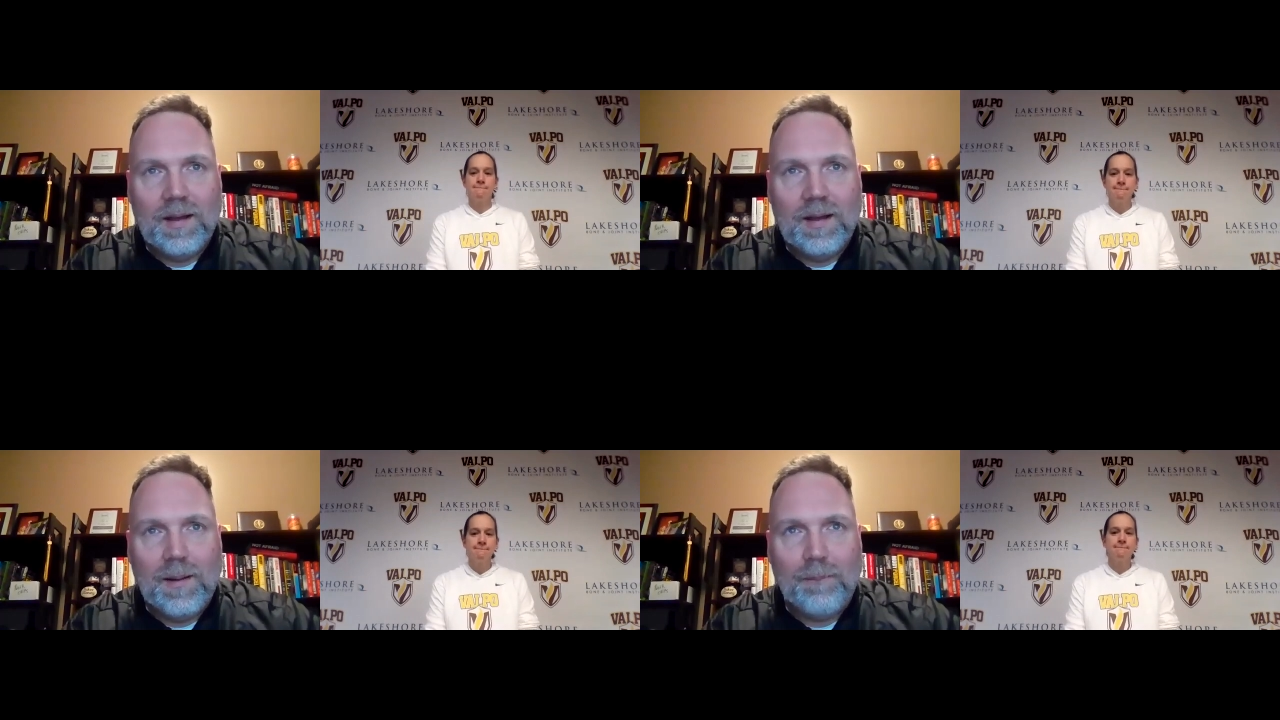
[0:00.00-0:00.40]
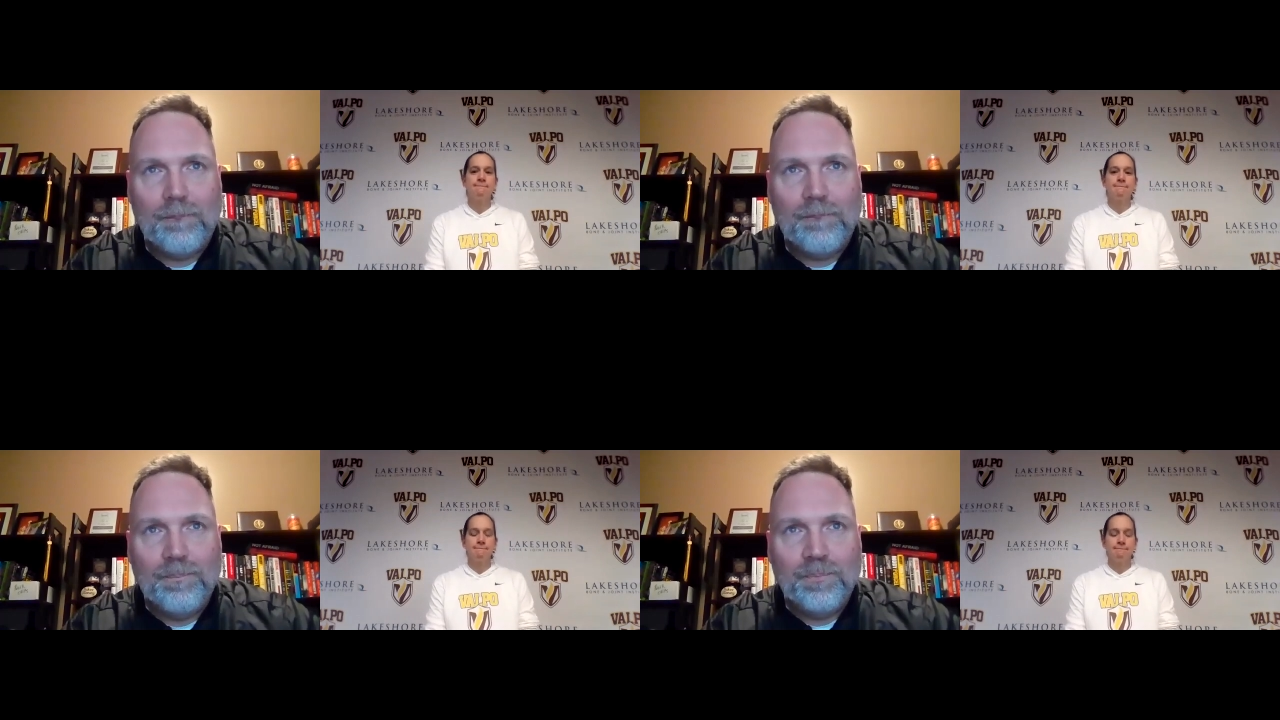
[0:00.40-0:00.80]

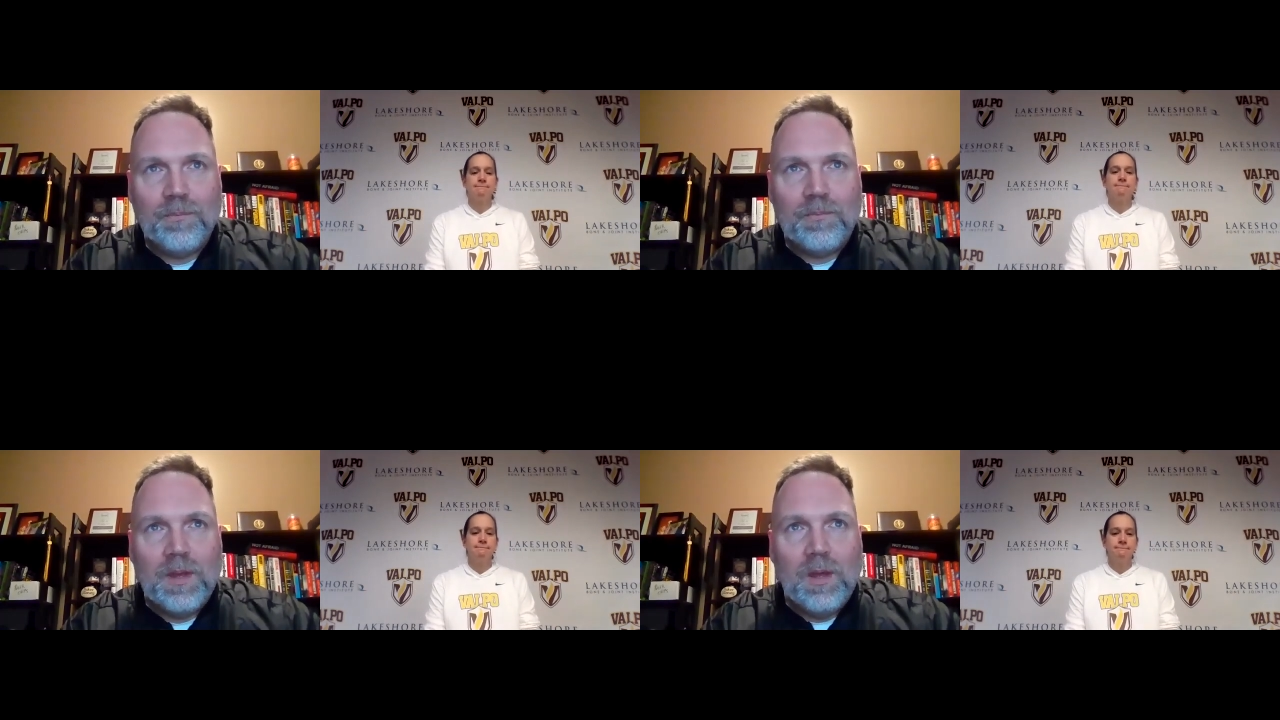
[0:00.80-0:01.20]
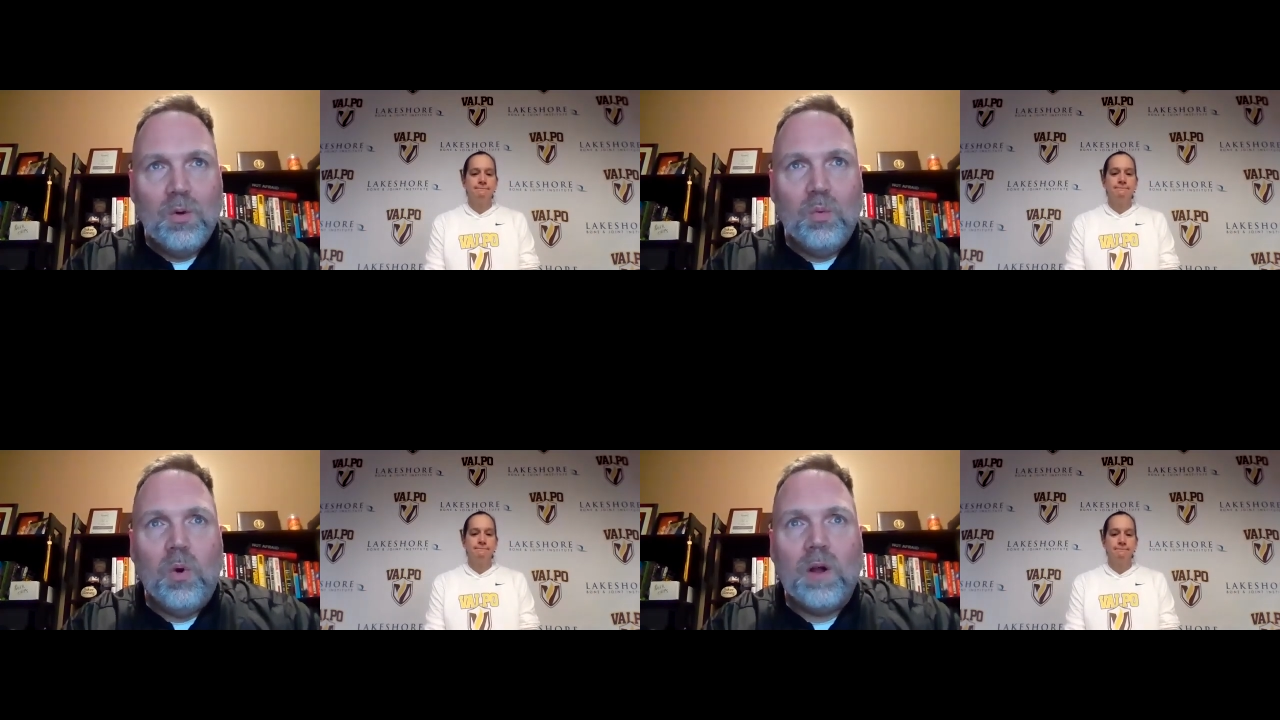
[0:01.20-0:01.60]
Speaker 1: Um,
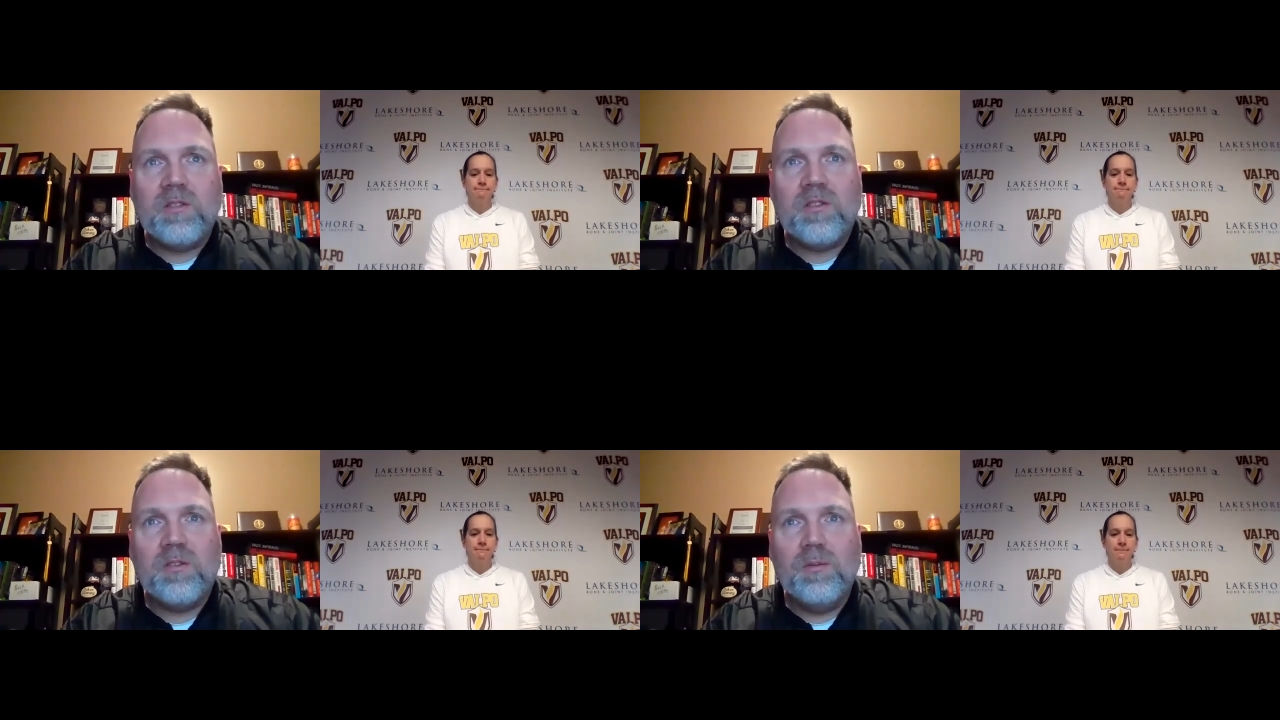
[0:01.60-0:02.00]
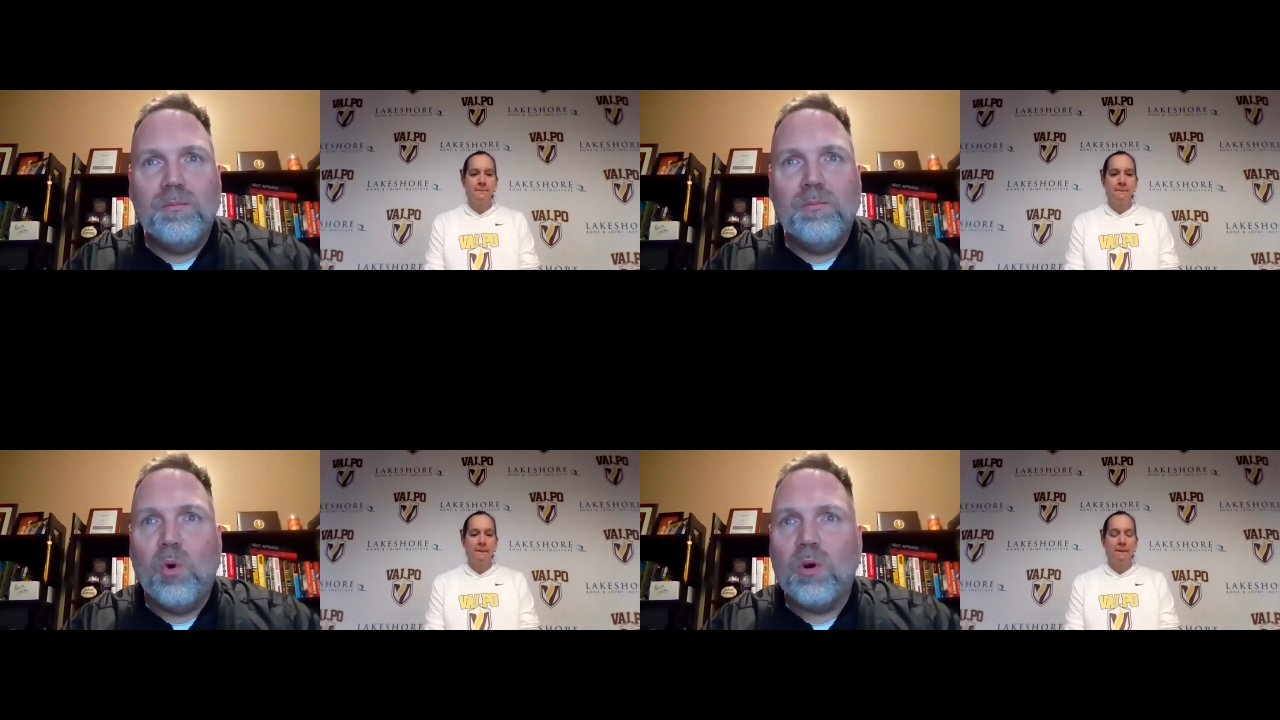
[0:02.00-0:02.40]
What's
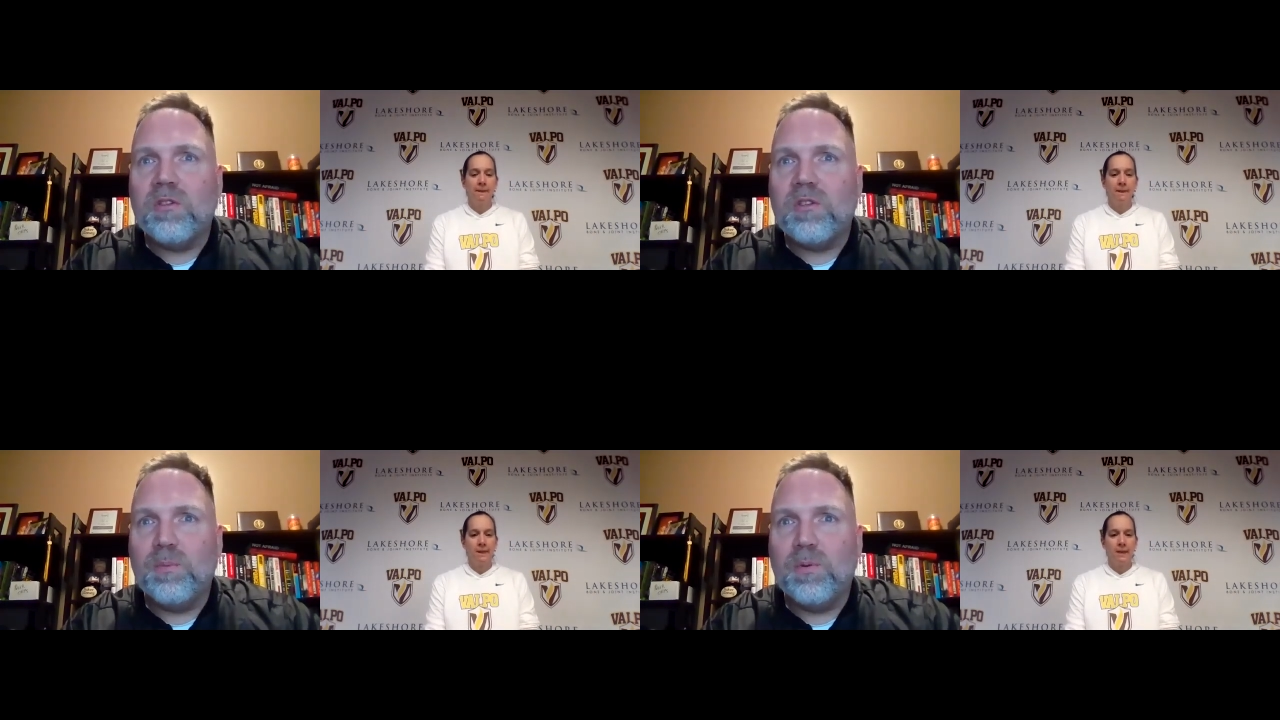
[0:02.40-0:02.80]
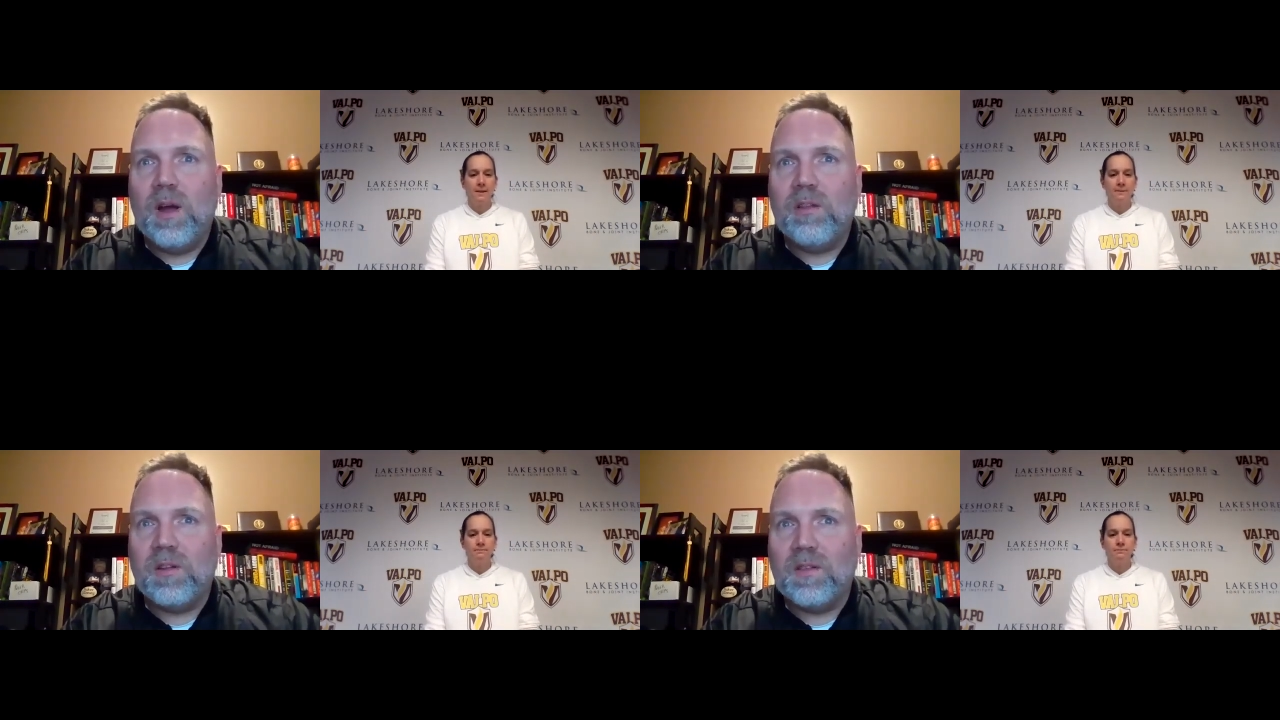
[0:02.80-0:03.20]
more
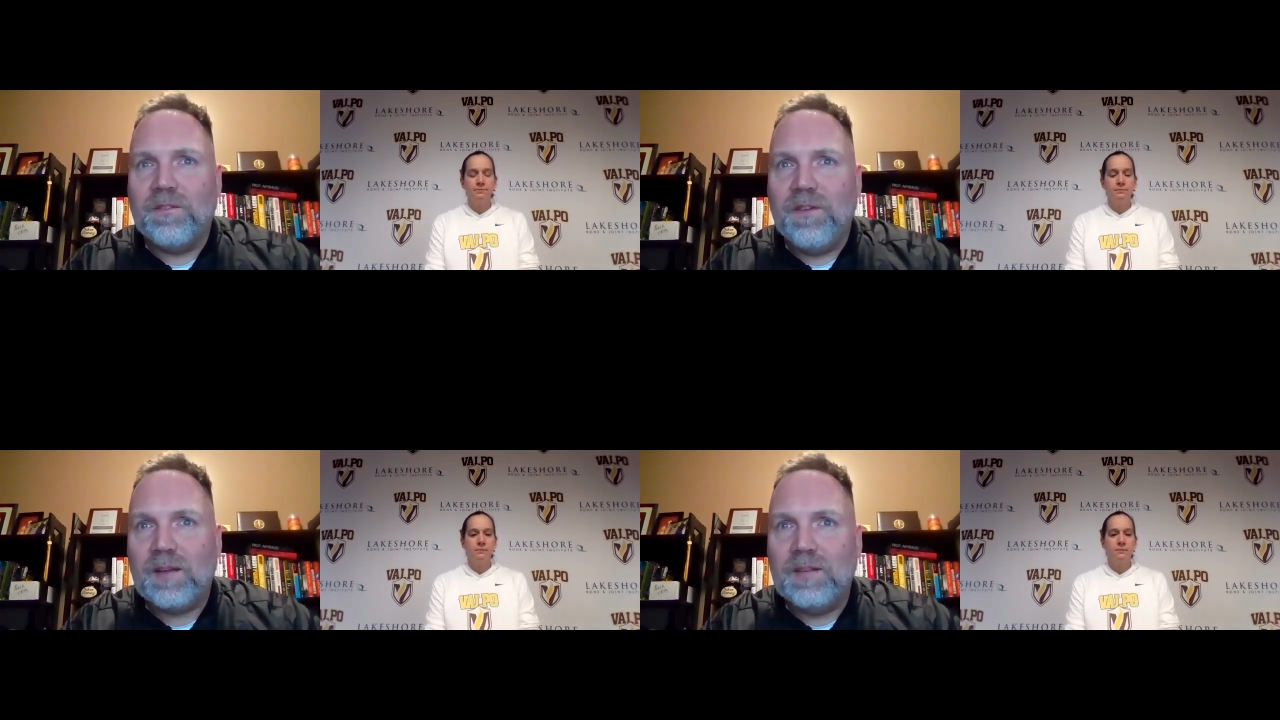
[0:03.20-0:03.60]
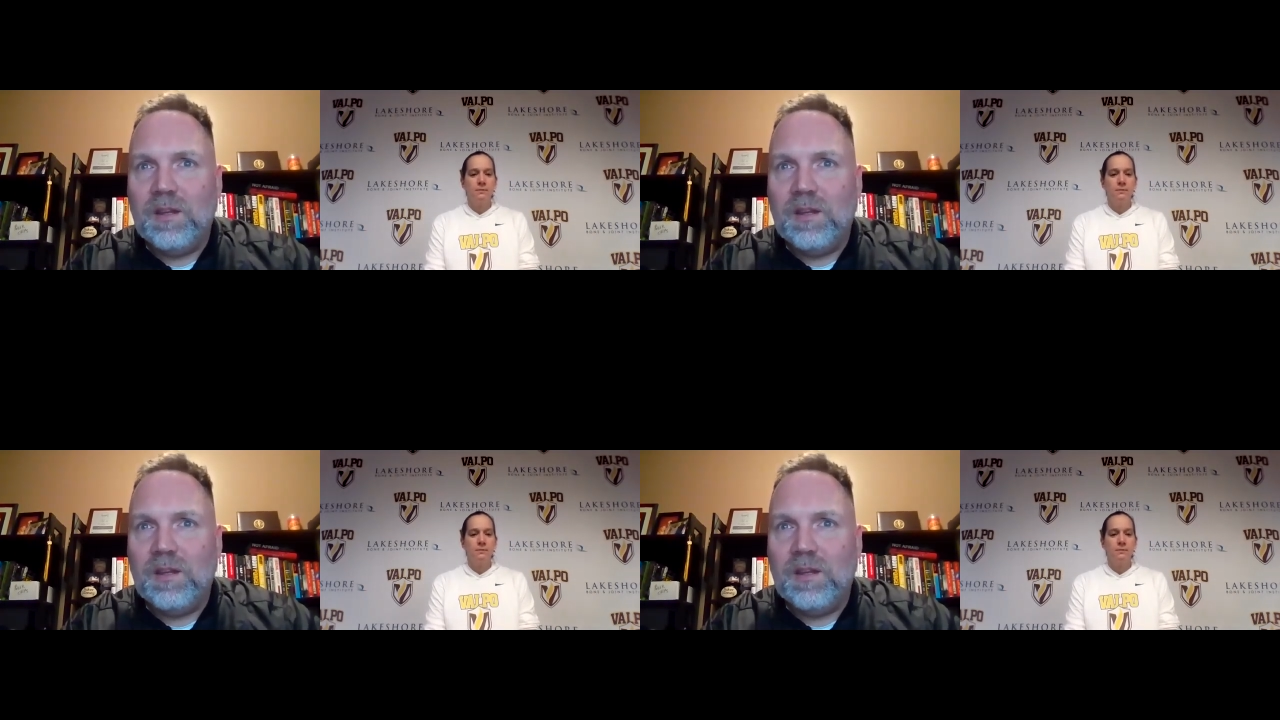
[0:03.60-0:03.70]
surprising, the fact